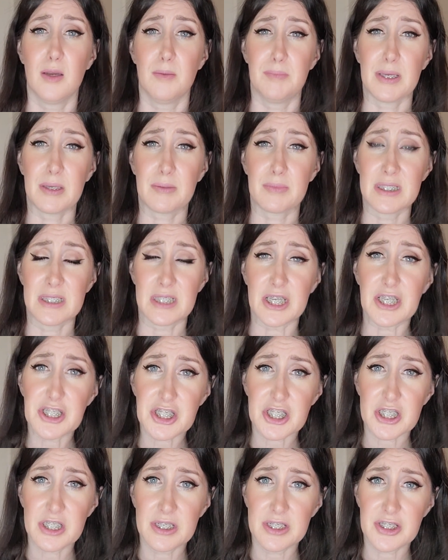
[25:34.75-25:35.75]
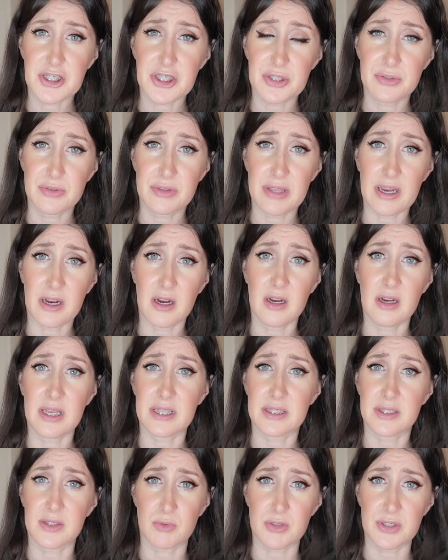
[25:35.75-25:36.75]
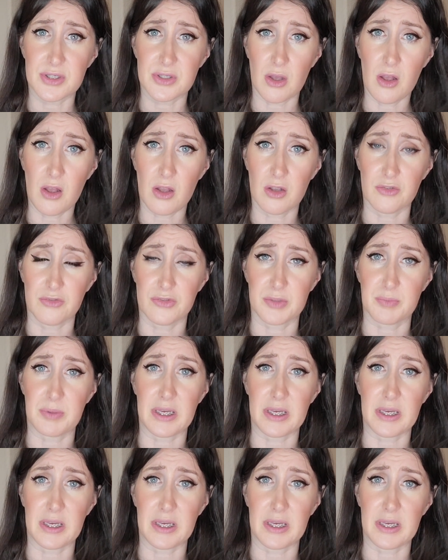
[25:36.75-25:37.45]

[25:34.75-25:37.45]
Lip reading: pigmentation issue there? It's resolved,